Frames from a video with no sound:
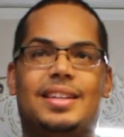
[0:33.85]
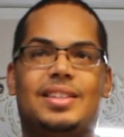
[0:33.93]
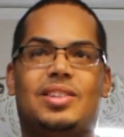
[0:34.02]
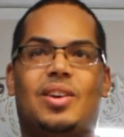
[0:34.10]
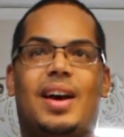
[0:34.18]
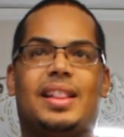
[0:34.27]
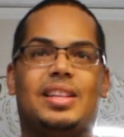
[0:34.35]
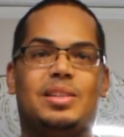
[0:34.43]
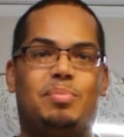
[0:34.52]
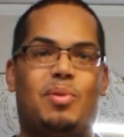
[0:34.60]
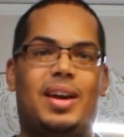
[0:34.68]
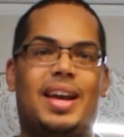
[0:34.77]
So at this
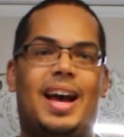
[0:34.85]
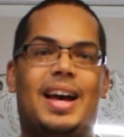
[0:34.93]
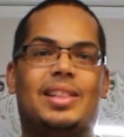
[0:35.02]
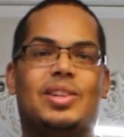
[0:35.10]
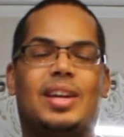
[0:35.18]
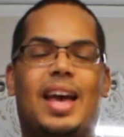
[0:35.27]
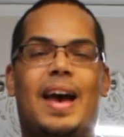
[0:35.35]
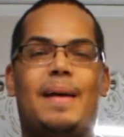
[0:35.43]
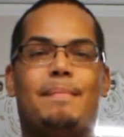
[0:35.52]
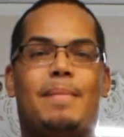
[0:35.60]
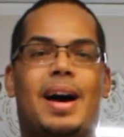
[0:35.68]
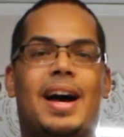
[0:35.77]
point I look
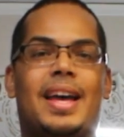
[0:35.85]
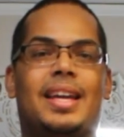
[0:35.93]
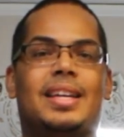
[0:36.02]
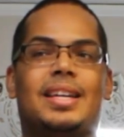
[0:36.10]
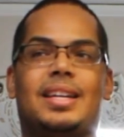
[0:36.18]
at my